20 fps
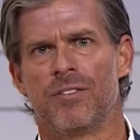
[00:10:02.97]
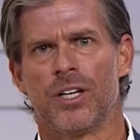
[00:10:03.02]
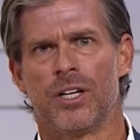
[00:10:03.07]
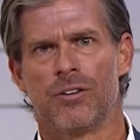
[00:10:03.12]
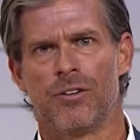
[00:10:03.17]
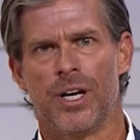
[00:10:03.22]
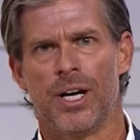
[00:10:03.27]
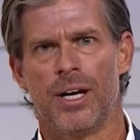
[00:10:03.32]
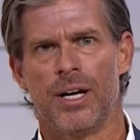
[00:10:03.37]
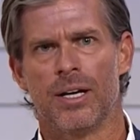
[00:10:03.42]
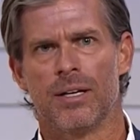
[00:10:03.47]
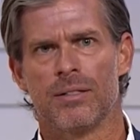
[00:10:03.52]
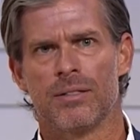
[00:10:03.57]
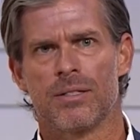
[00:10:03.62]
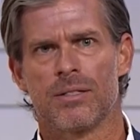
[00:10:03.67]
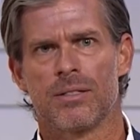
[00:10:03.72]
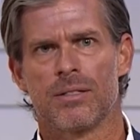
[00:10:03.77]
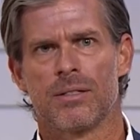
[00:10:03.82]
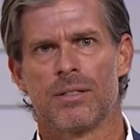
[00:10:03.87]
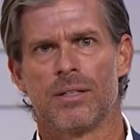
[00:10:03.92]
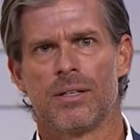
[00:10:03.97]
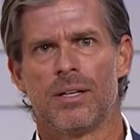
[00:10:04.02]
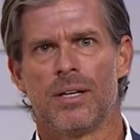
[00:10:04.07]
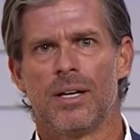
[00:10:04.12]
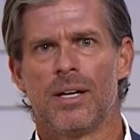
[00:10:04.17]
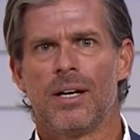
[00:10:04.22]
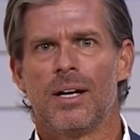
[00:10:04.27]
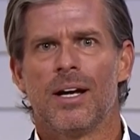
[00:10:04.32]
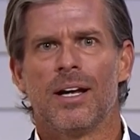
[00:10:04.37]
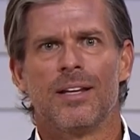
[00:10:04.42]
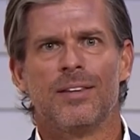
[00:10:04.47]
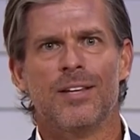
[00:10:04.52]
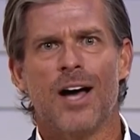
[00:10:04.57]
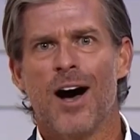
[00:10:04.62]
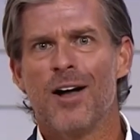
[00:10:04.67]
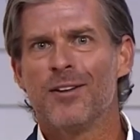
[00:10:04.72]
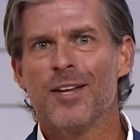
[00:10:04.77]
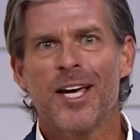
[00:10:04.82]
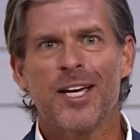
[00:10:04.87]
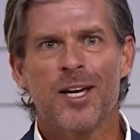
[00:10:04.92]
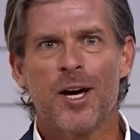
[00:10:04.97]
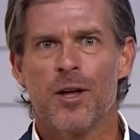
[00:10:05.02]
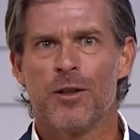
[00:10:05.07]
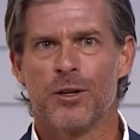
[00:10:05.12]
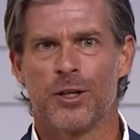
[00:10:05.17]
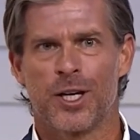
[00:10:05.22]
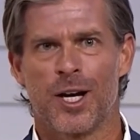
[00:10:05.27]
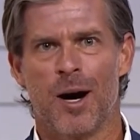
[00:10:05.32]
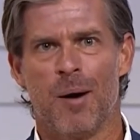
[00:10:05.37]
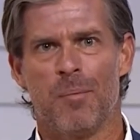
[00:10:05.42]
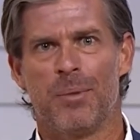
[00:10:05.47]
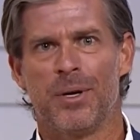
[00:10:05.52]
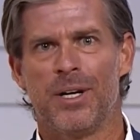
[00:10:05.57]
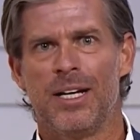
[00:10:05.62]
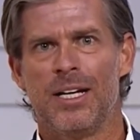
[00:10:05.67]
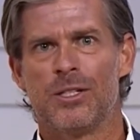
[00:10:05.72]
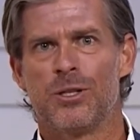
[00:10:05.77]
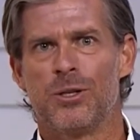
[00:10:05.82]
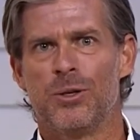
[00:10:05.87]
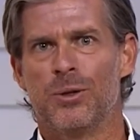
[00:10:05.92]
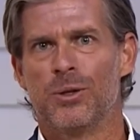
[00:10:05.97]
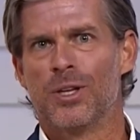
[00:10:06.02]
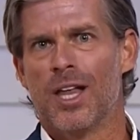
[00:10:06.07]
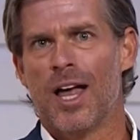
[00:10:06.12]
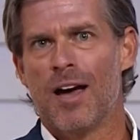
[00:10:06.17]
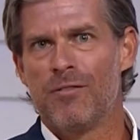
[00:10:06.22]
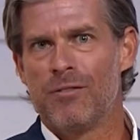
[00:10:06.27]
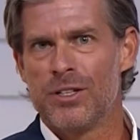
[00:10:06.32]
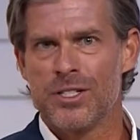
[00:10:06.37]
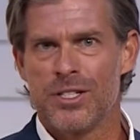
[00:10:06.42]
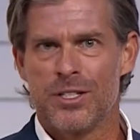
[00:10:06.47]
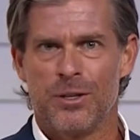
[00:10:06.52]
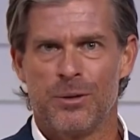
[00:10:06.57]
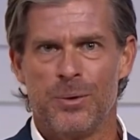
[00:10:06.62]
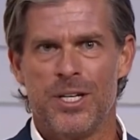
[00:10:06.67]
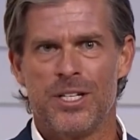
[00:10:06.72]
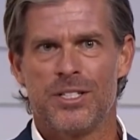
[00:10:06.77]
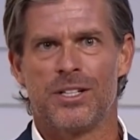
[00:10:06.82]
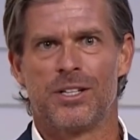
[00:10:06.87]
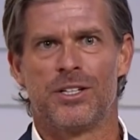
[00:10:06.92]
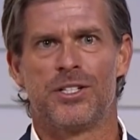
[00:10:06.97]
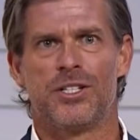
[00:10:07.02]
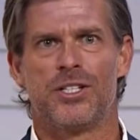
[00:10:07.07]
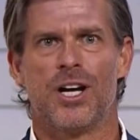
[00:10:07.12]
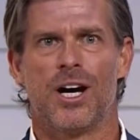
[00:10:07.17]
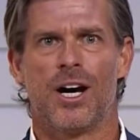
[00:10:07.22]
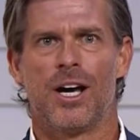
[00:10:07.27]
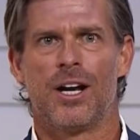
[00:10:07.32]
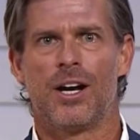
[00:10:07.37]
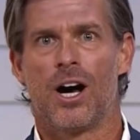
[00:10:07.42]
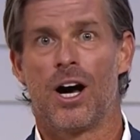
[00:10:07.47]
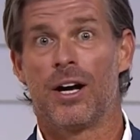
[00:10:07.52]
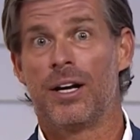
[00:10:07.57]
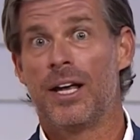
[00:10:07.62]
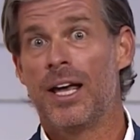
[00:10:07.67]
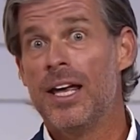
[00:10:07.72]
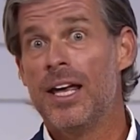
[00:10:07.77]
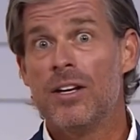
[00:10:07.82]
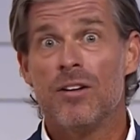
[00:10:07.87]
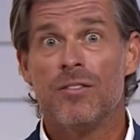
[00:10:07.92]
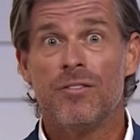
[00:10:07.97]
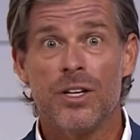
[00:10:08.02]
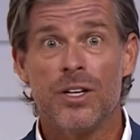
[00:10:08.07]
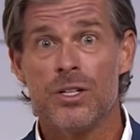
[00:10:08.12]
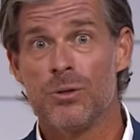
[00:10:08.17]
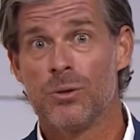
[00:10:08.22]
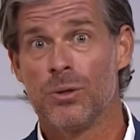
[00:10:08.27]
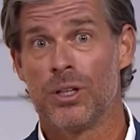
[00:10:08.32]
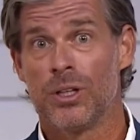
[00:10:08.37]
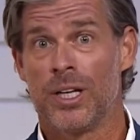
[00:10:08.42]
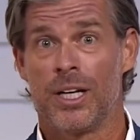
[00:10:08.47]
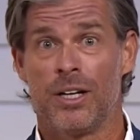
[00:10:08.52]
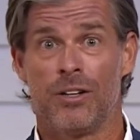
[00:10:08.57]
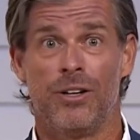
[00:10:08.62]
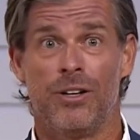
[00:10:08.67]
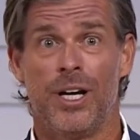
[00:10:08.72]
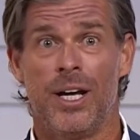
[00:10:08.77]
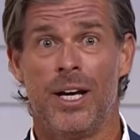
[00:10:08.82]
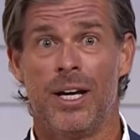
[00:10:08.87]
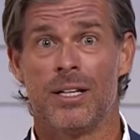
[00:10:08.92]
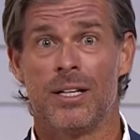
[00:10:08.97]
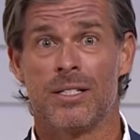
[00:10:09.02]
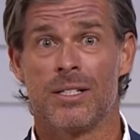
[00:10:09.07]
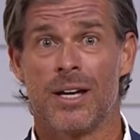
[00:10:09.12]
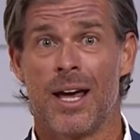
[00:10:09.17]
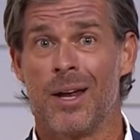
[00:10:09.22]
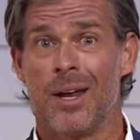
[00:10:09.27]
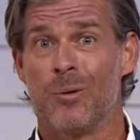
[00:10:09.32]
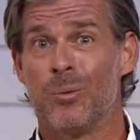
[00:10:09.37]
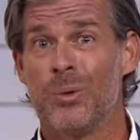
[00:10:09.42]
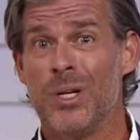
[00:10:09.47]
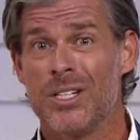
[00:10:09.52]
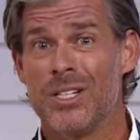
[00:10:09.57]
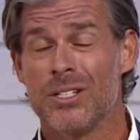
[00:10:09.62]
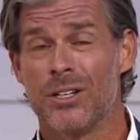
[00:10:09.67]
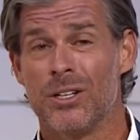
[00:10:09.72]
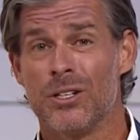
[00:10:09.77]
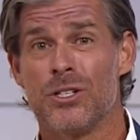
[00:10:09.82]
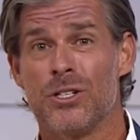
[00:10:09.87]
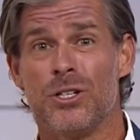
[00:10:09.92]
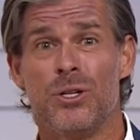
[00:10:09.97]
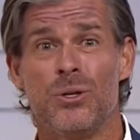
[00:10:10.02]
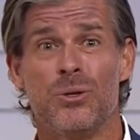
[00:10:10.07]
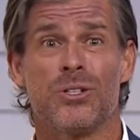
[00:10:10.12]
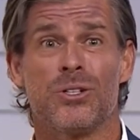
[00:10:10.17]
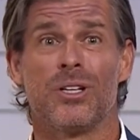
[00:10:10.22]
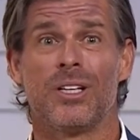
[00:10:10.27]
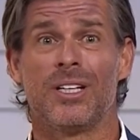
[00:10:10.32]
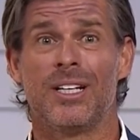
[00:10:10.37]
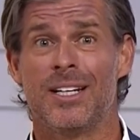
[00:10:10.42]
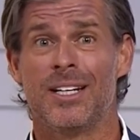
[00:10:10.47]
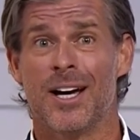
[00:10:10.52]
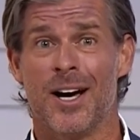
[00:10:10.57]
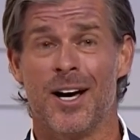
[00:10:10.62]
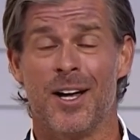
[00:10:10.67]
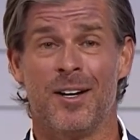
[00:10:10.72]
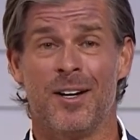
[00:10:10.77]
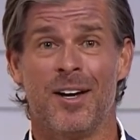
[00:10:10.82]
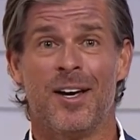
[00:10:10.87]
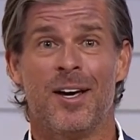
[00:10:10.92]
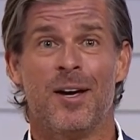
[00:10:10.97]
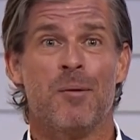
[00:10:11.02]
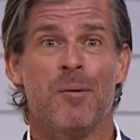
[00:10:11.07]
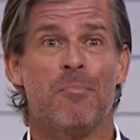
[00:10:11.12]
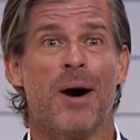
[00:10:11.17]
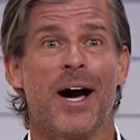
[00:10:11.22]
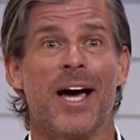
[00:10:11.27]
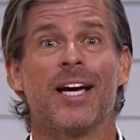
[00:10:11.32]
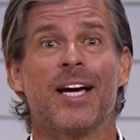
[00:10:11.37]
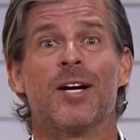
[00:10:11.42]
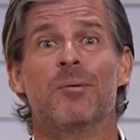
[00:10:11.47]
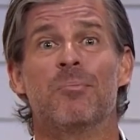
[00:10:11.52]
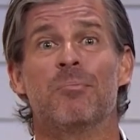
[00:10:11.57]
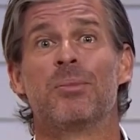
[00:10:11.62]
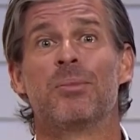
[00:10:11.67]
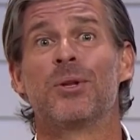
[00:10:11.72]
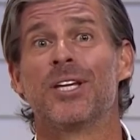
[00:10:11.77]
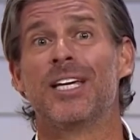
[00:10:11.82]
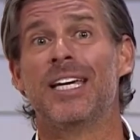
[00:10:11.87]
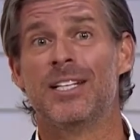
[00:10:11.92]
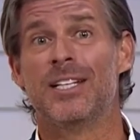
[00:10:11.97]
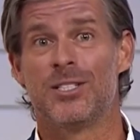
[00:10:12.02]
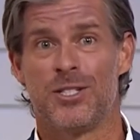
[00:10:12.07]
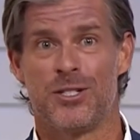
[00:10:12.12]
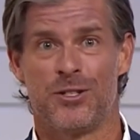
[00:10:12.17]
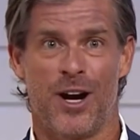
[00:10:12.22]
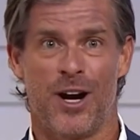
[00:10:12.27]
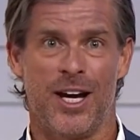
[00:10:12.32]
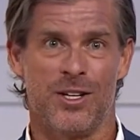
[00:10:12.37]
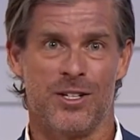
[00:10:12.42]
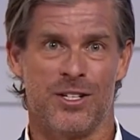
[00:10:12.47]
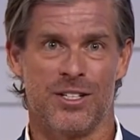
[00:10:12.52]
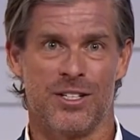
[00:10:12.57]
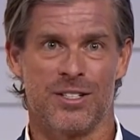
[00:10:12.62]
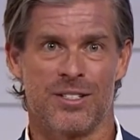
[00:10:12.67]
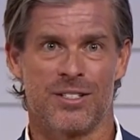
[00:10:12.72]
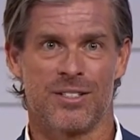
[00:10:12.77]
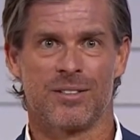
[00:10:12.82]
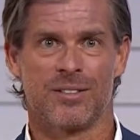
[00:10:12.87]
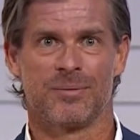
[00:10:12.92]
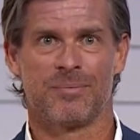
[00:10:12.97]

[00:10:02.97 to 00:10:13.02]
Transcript: ingredients. Not like other companies who leverage the research done on individual ingredients and research usually done by complete strangers.